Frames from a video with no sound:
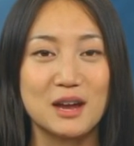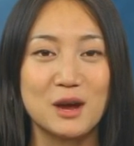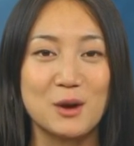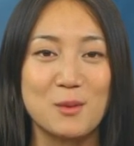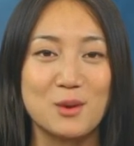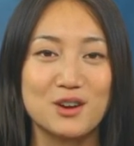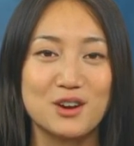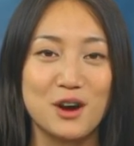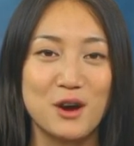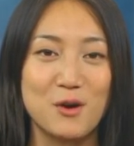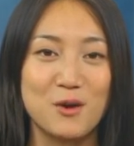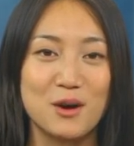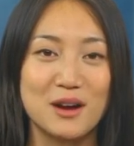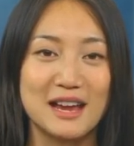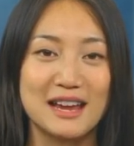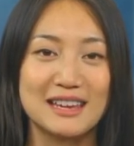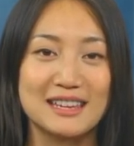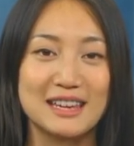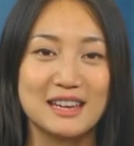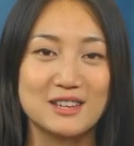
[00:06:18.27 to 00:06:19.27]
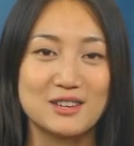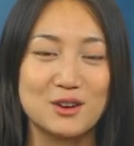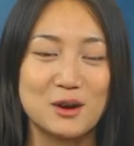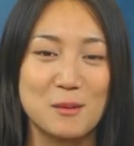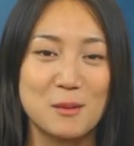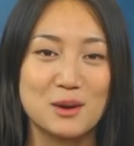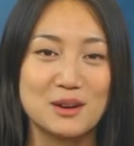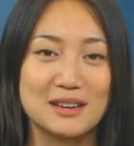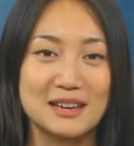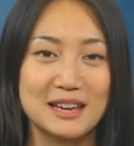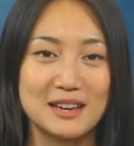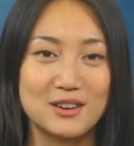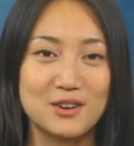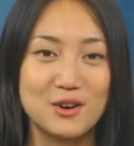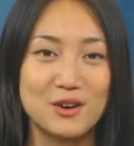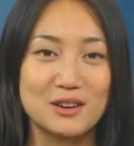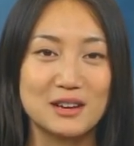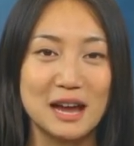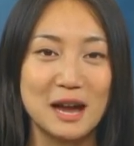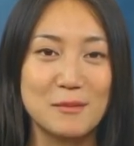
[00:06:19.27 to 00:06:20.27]
which are organizational
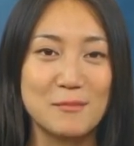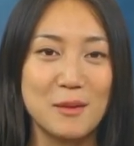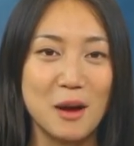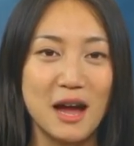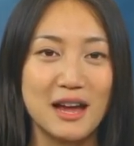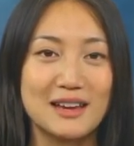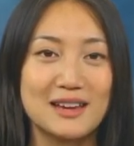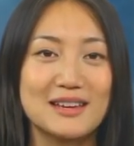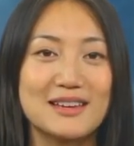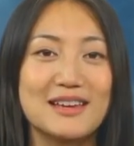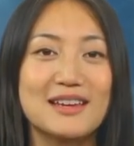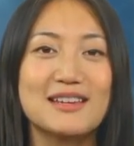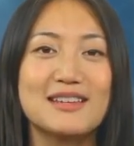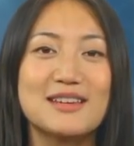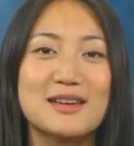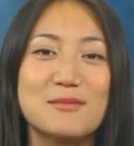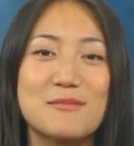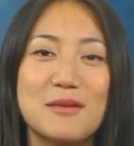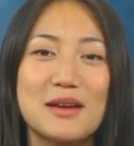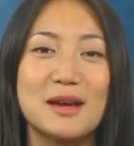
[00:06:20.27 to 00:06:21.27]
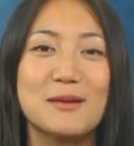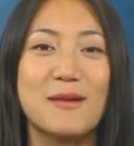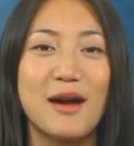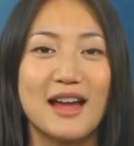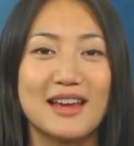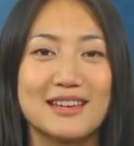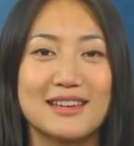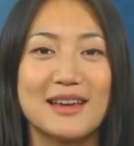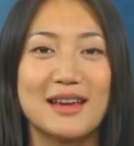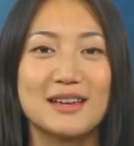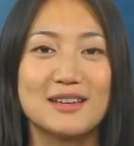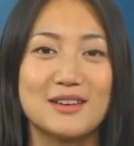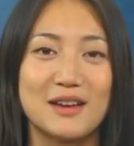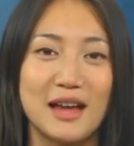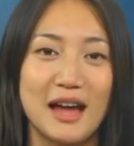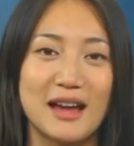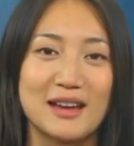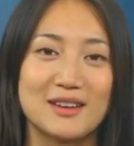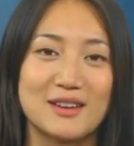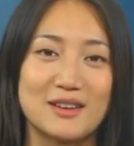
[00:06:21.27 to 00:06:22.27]
procedures and practices to minimize laser
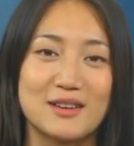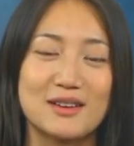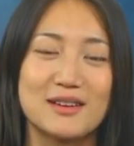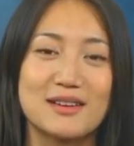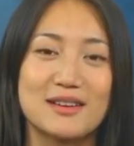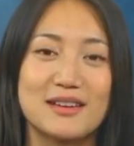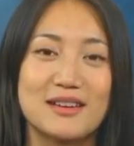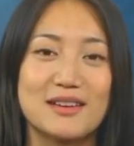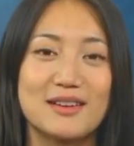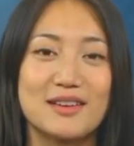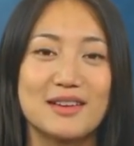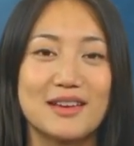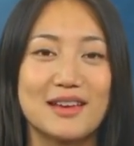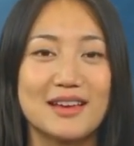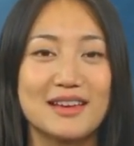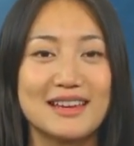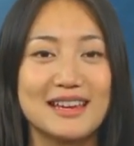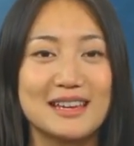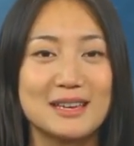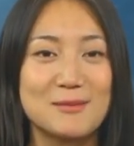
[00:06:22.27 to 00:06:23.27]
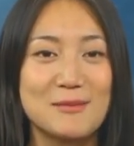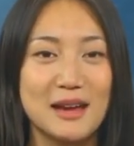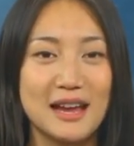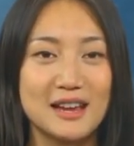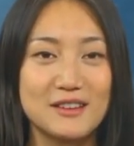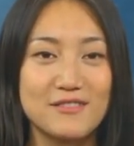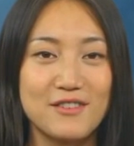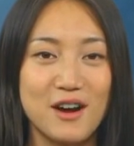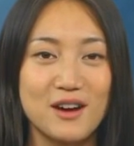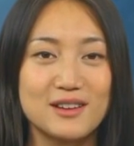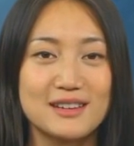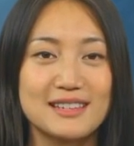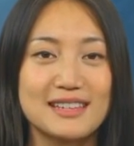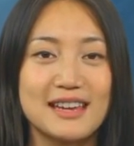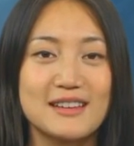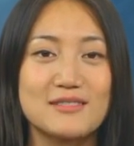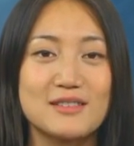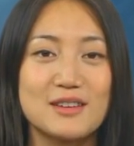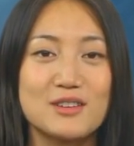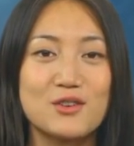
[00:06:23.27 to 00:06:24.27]
hazards. This may involve
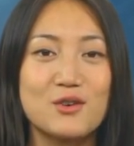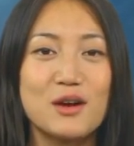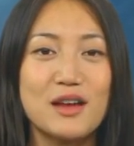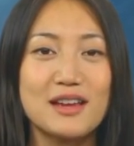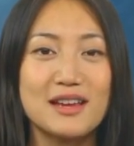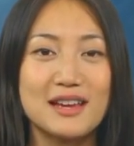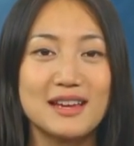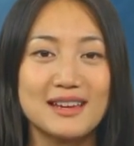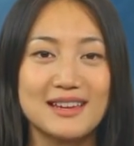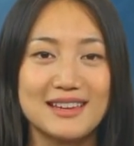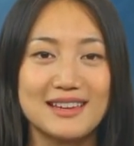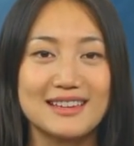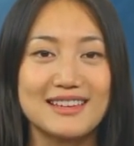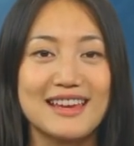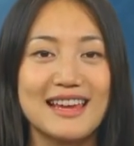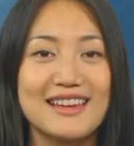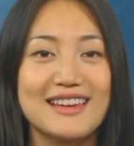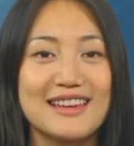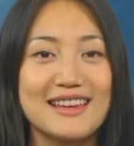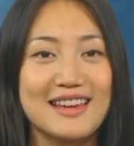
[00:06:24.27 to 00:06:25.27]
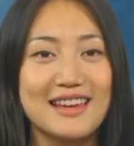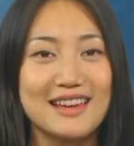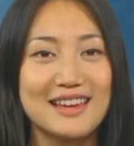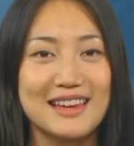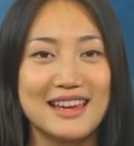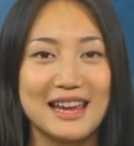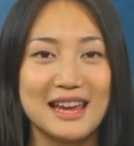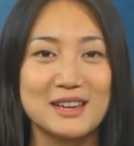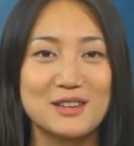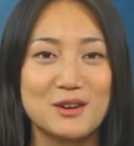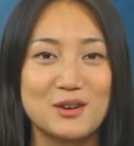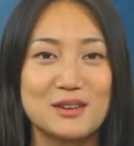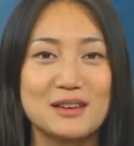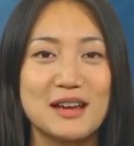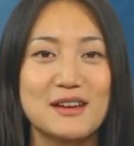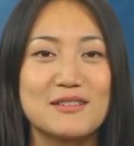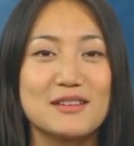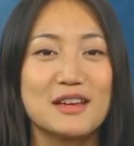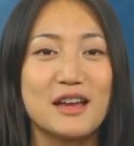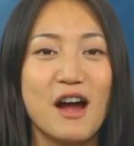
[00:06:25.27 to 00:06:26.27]
safety training, designated laser
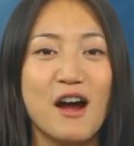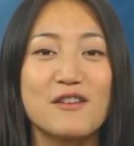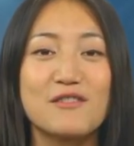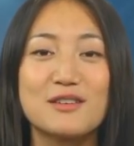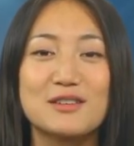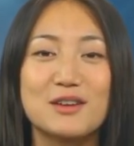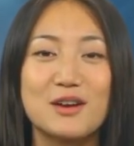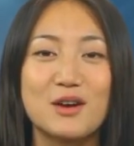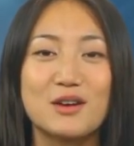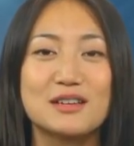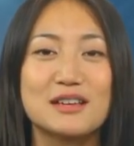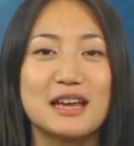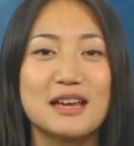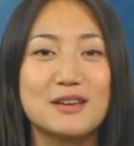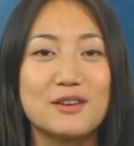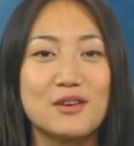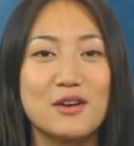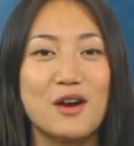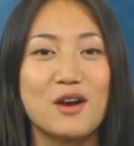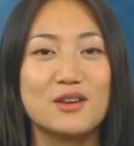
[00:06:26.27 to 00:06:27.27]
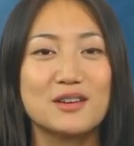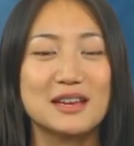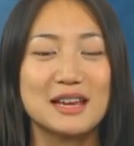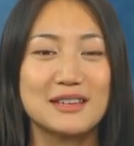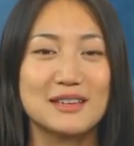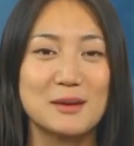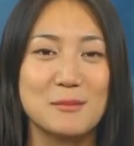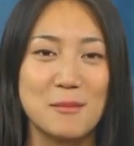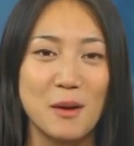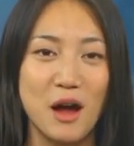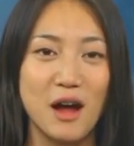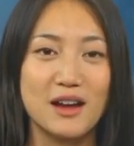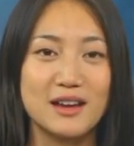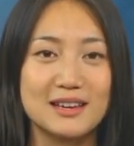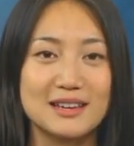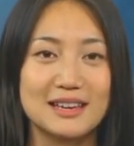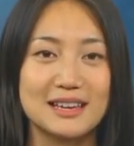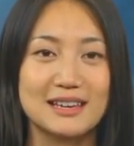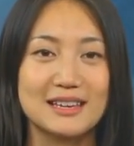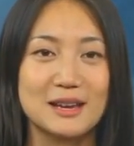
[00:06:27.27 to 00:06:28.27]
safety officers, and clear safety
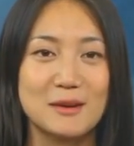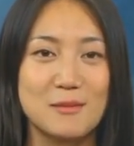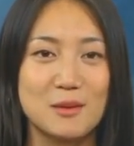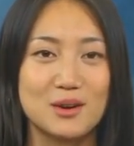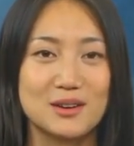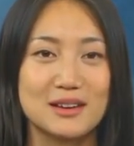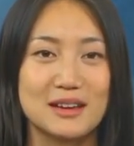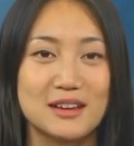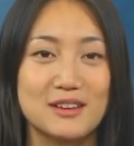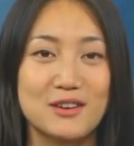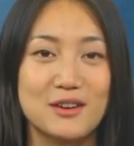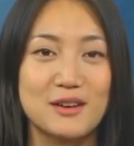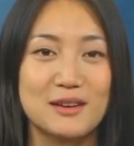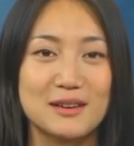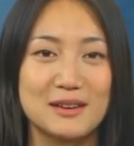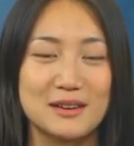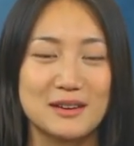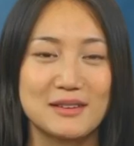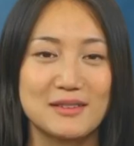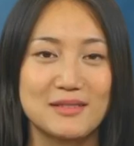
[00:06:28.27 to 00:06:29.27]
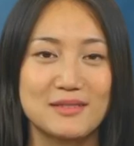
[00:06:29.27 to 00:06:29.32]
policies and procedures.